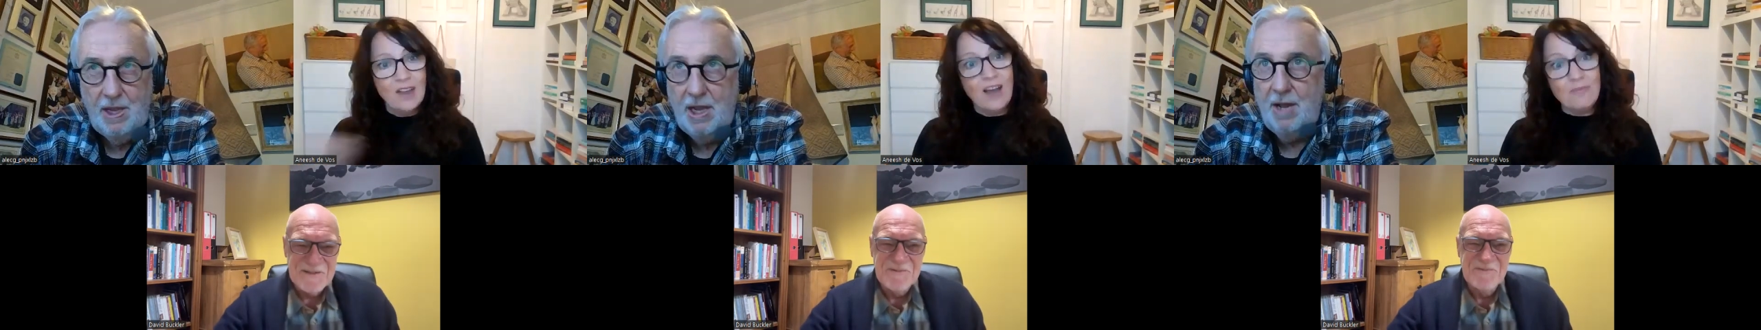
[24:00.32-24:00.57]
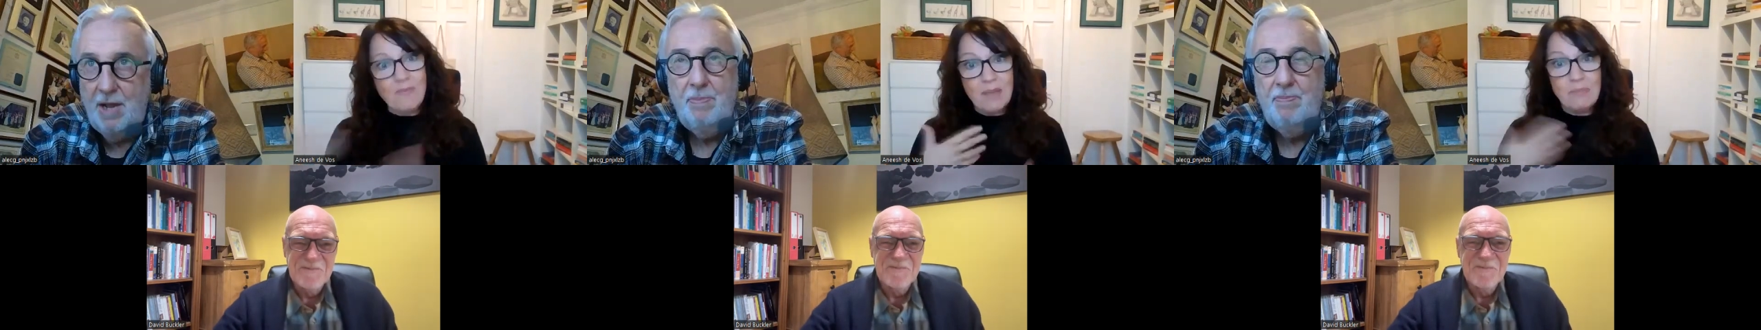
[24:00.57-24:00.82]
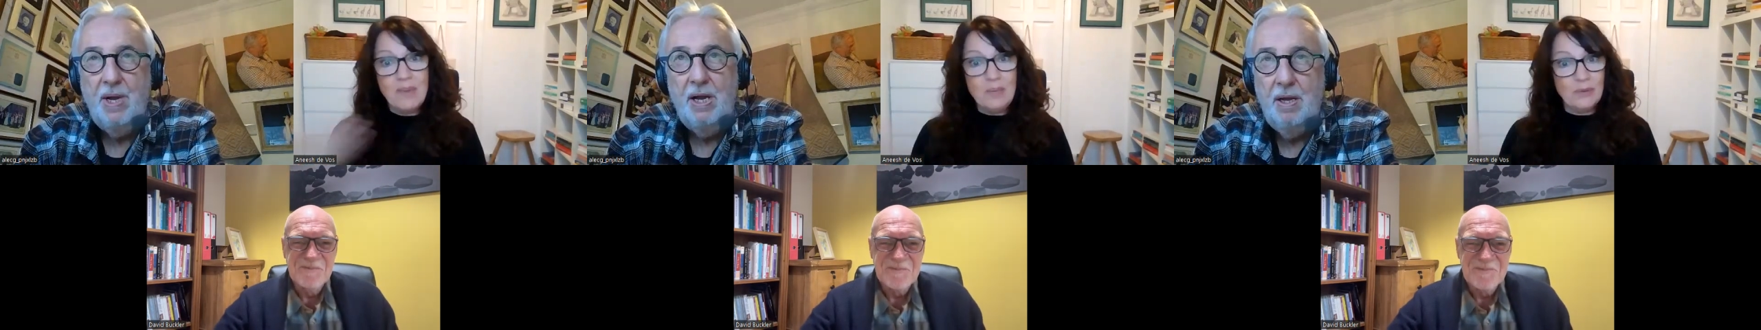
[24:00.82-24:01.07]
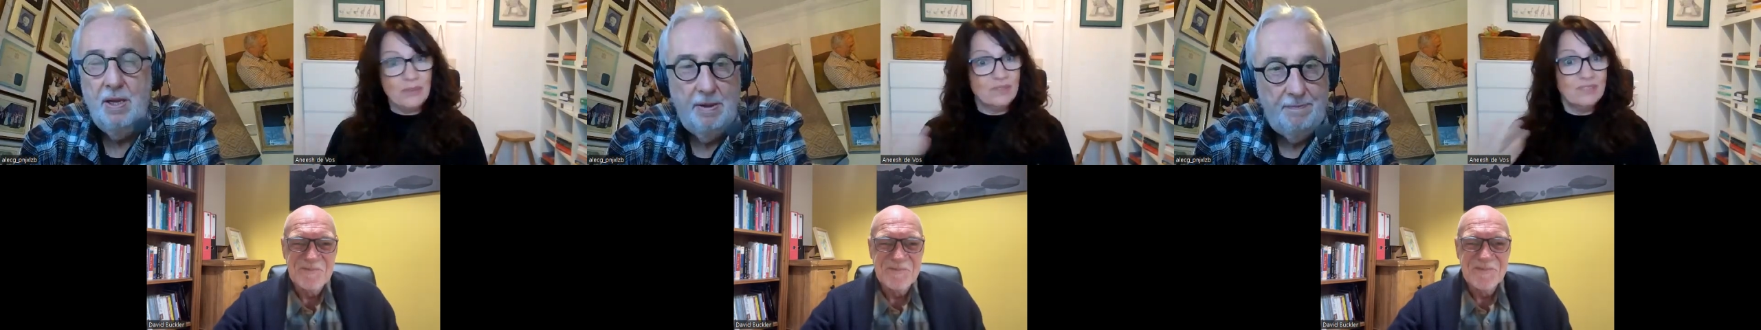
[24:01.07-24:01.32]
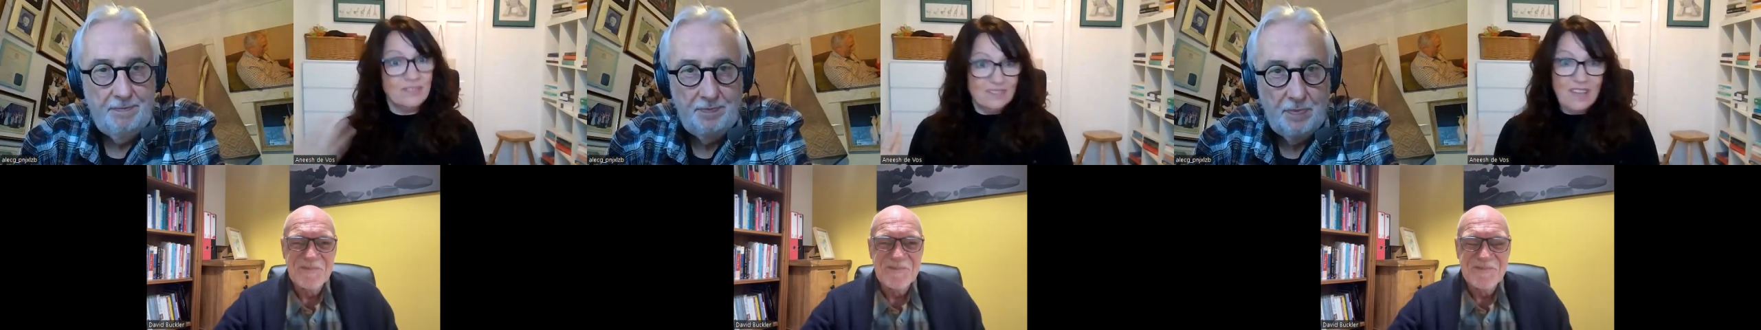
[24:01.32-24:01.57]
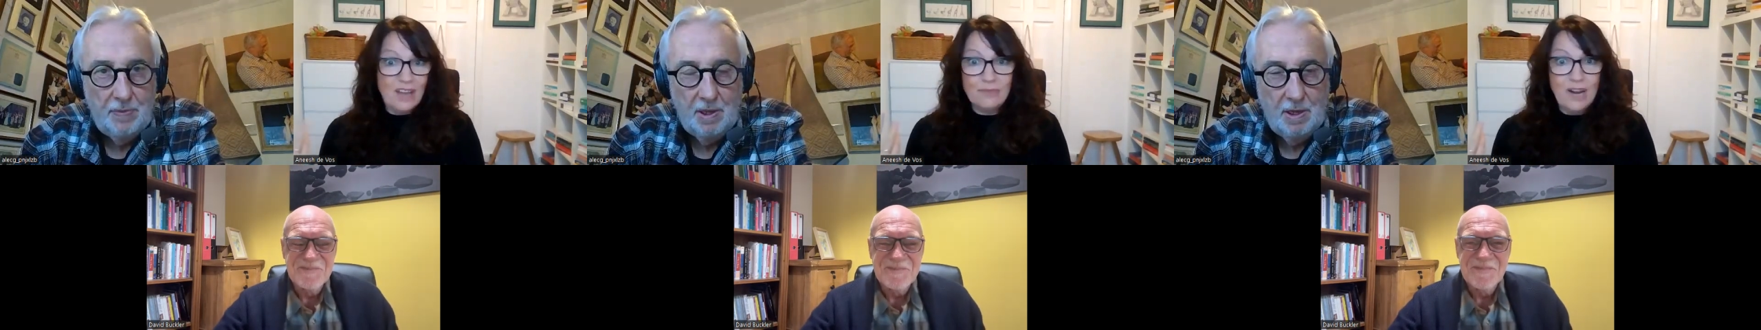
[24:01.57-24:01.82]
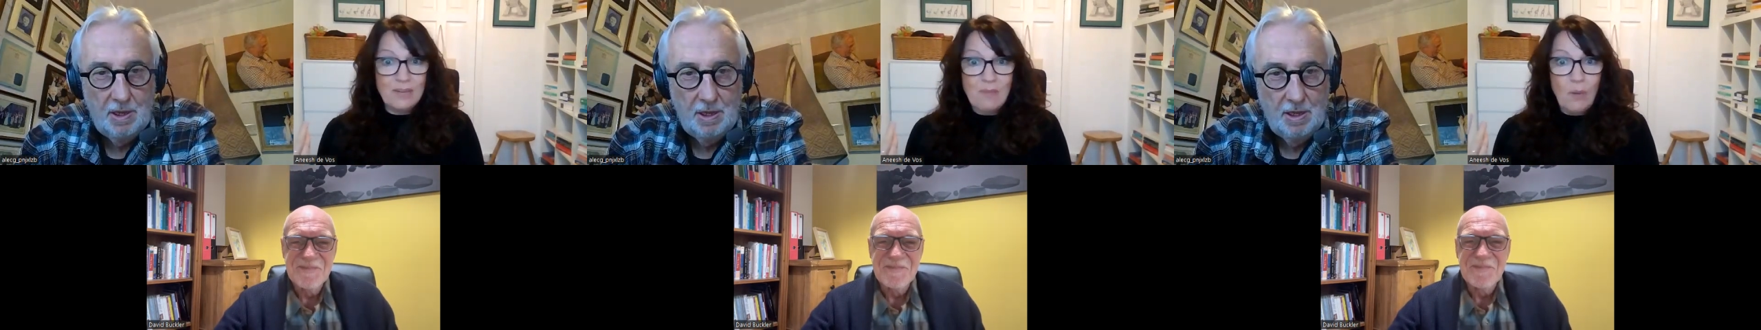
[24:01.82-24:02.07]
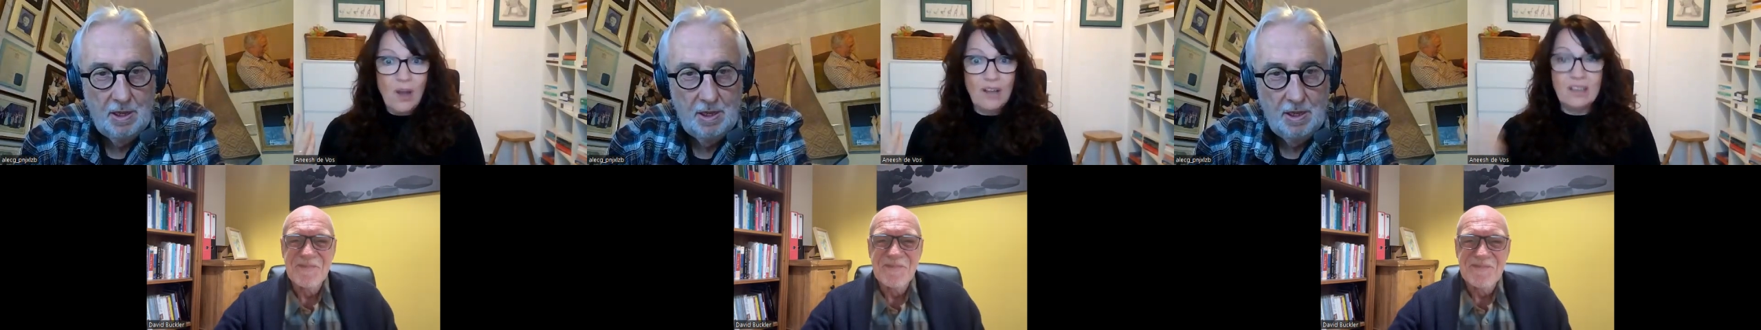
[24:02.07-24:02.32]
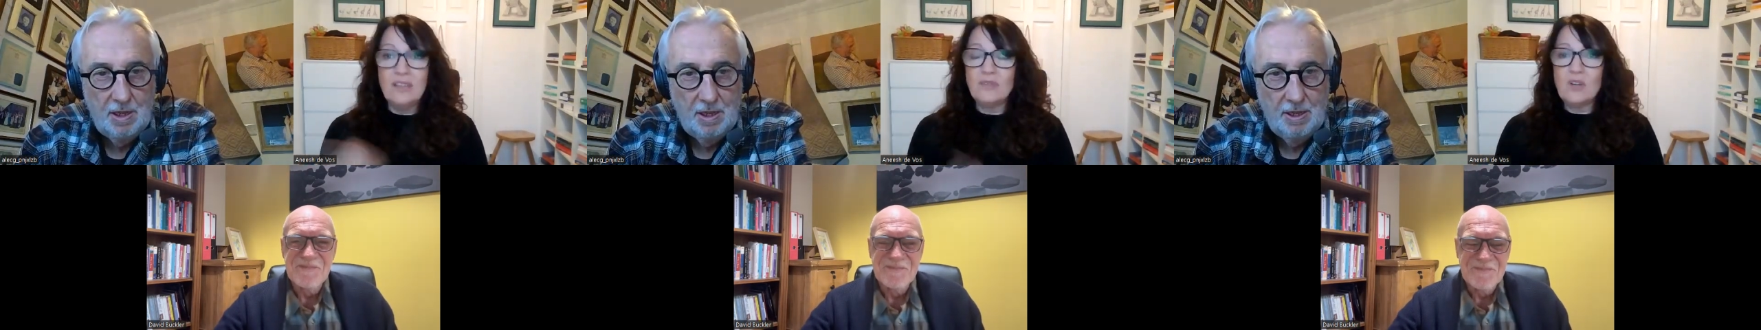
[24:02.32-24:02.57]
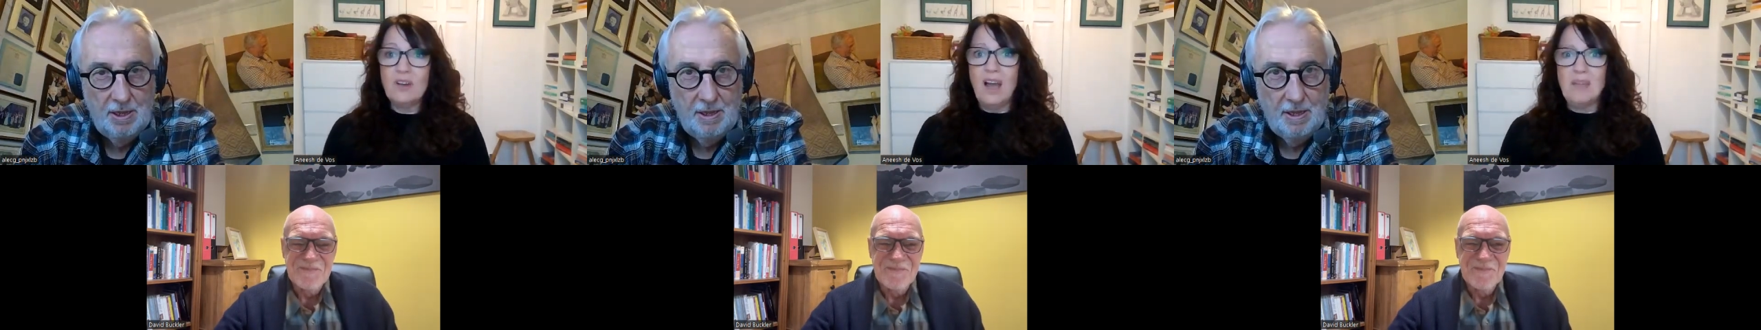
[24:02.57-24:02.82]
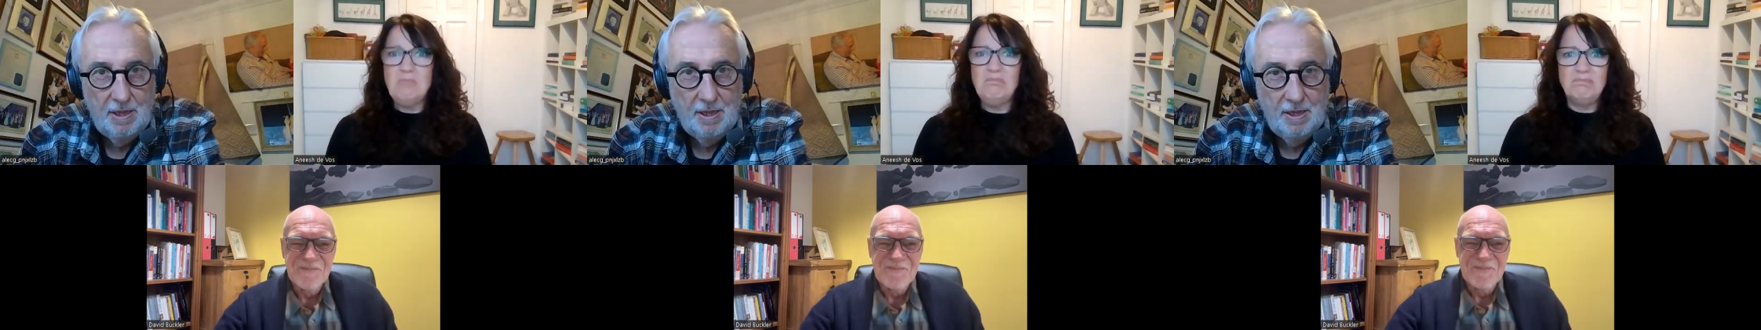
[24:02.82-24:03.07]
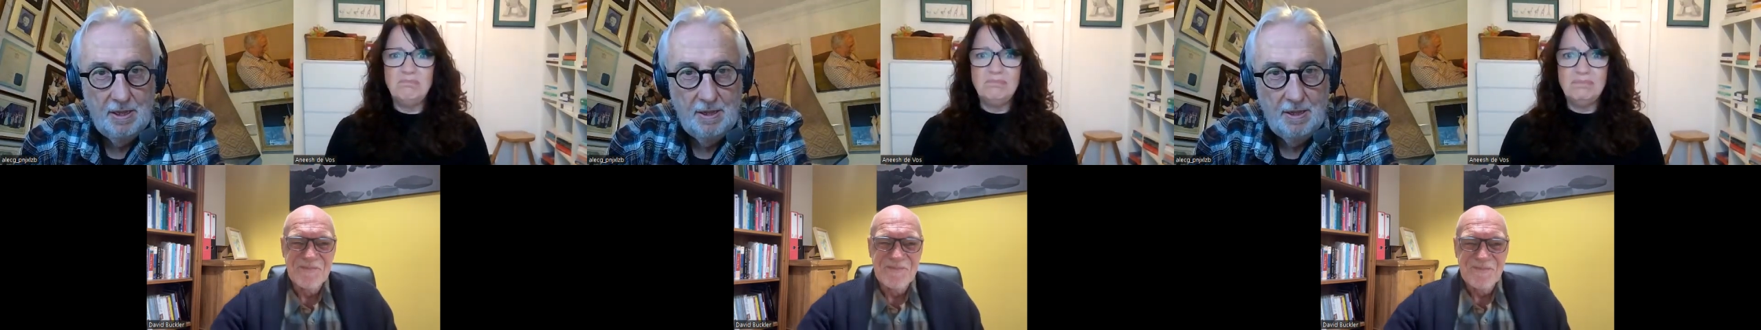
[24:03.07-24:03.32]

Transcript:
Speaker 1: Yeah, and I, have met people that have read my work and they've gone like,